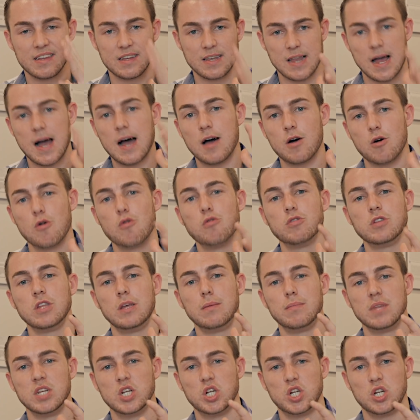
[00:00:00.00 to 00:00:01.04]
not only
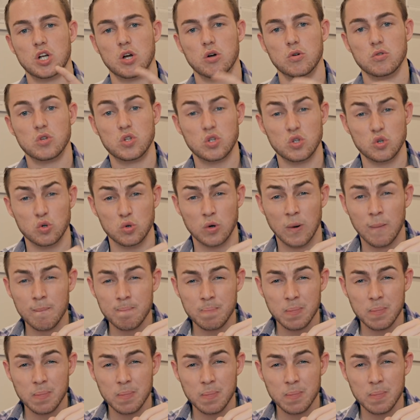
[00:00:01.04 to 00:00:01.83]
been shown to